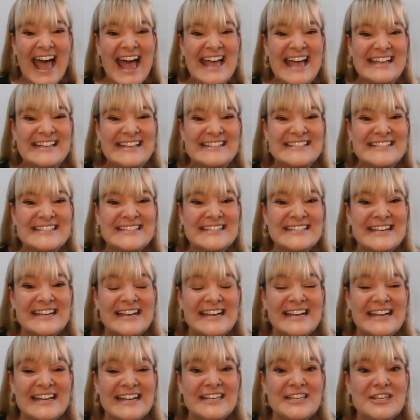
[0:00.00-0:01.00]
And,
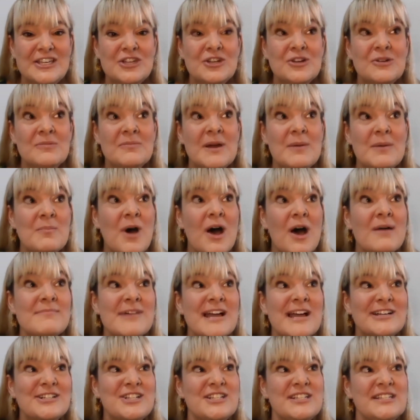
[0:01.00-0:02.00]
my
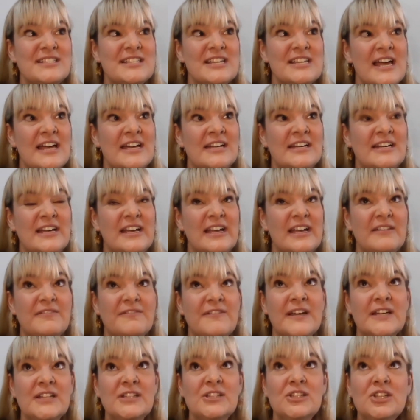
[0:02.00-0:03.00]
mom actually said,
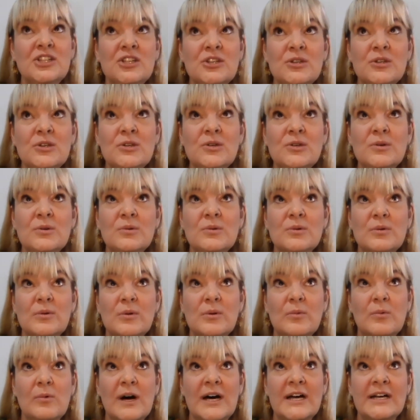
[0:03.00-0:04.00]
if I knew
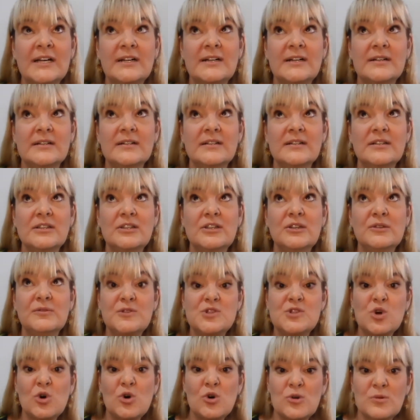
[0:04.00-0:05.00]
what
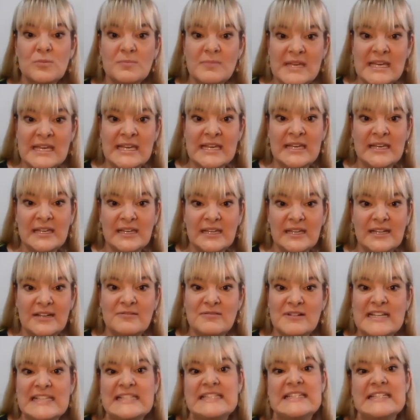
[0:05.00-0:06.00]
you've taught me
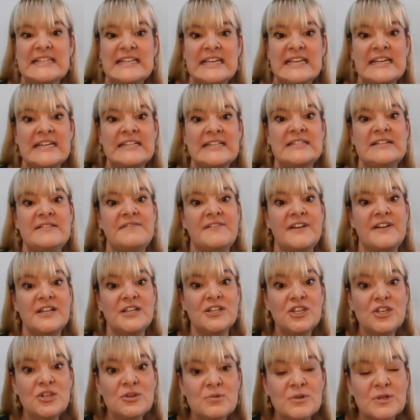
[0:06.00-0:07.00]
in recent years, and if I
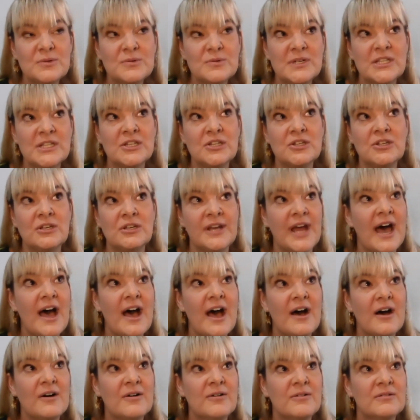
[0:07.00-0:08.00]
knew what we knew
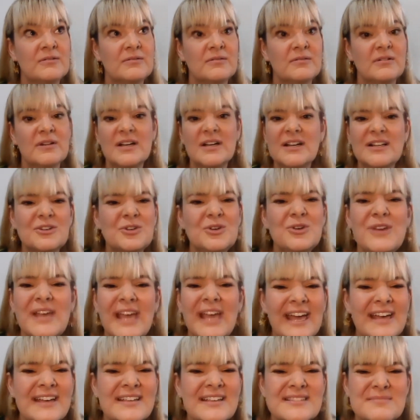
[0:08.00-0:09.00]
now, who
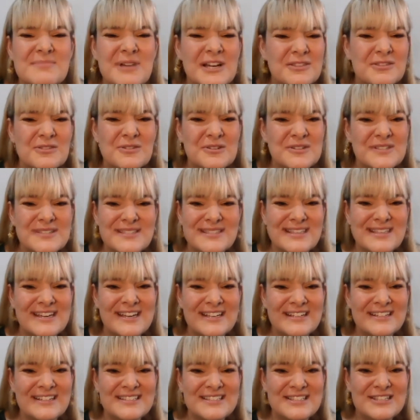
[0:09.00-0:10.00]
cares about those
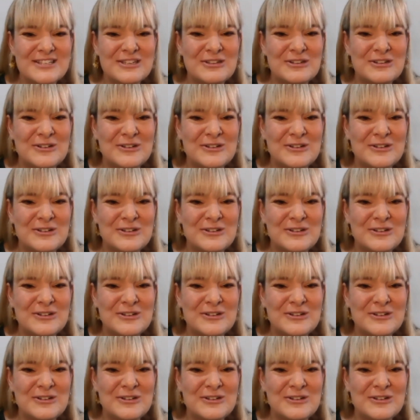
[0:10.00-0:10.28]
things,